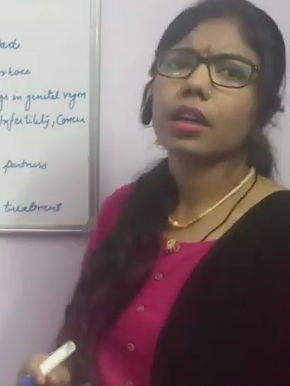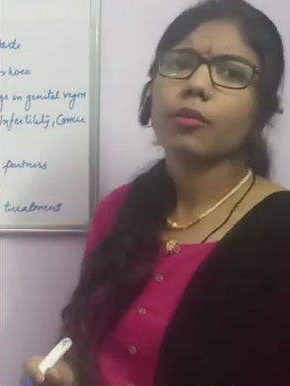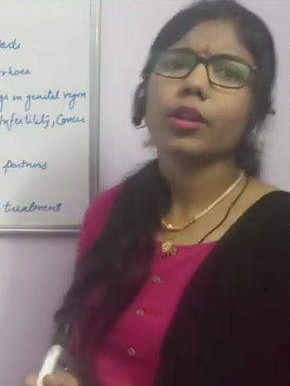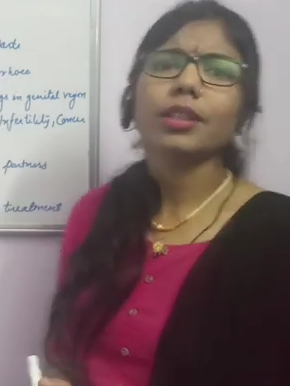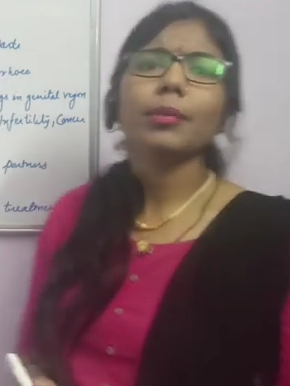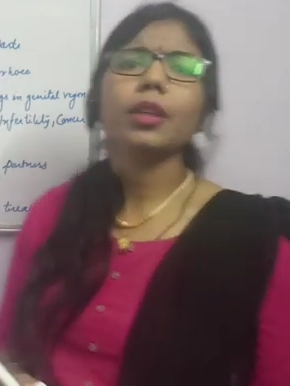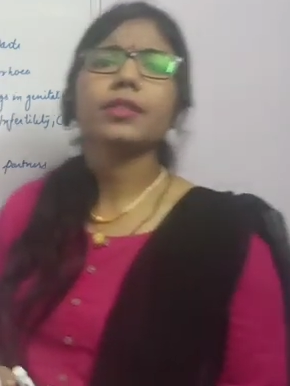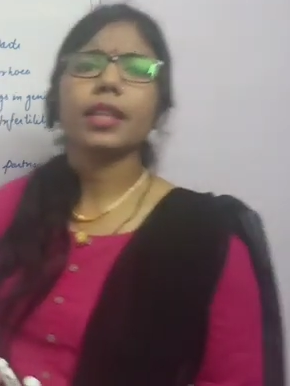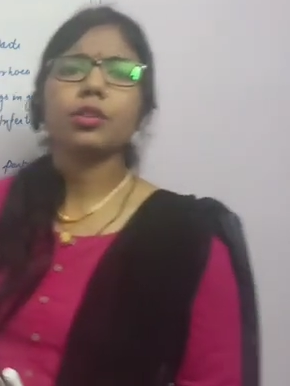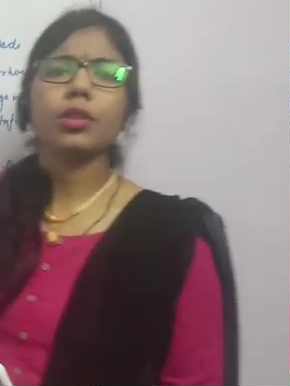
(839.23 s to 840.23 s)
What's the meaning of
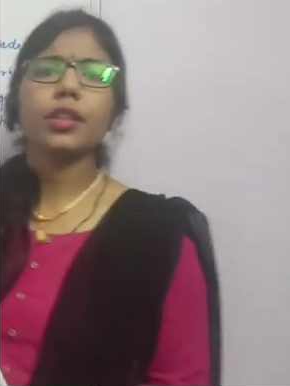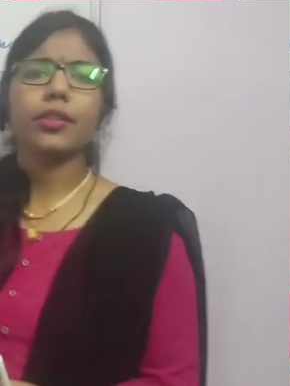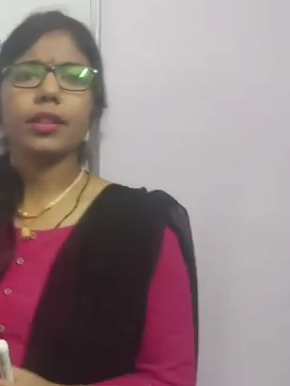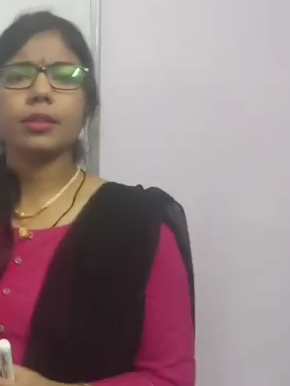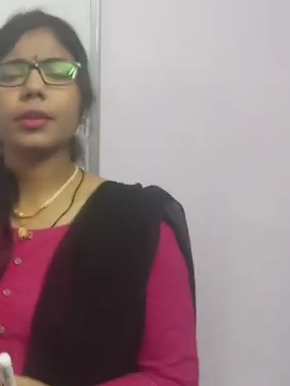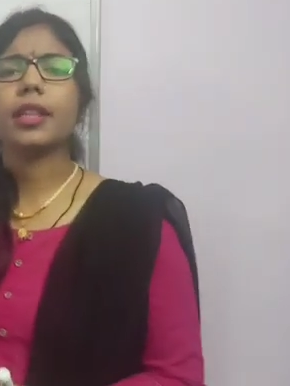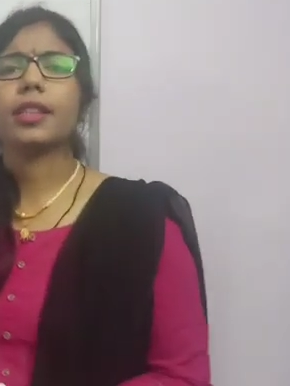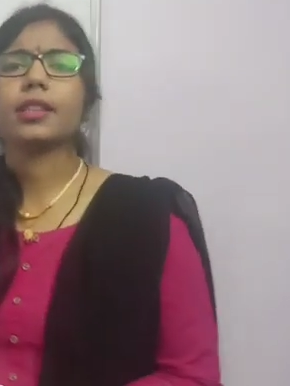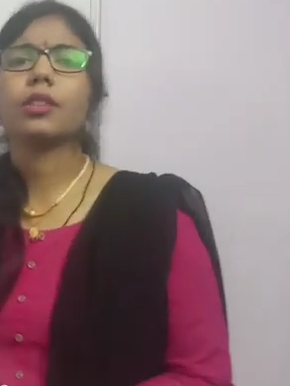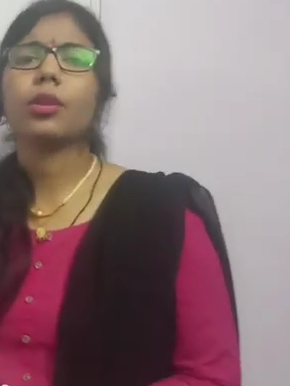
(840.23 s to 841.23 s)
sexually transmitted
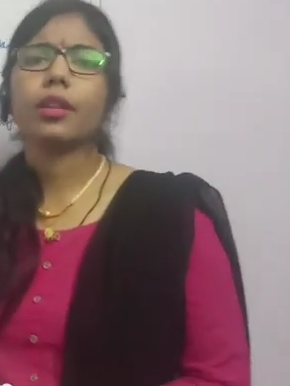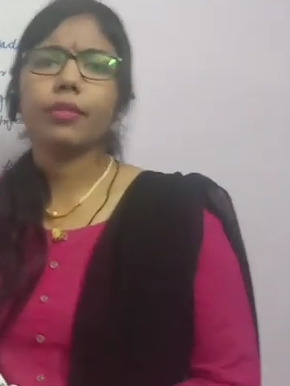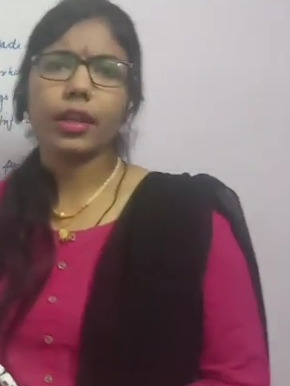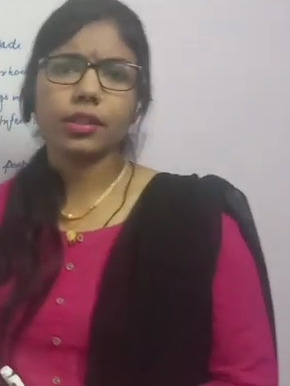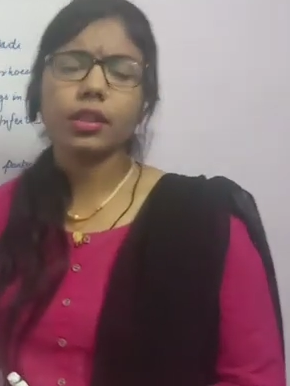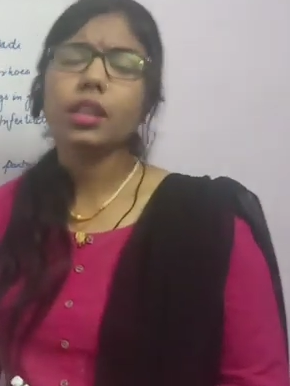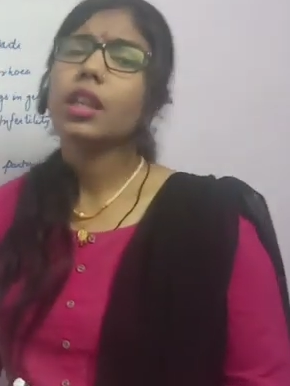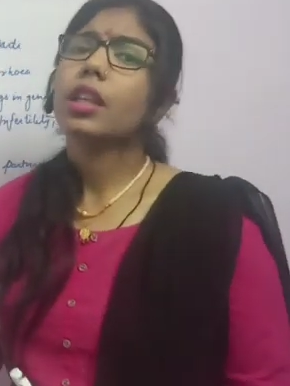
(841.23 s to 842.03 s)
disease or infection?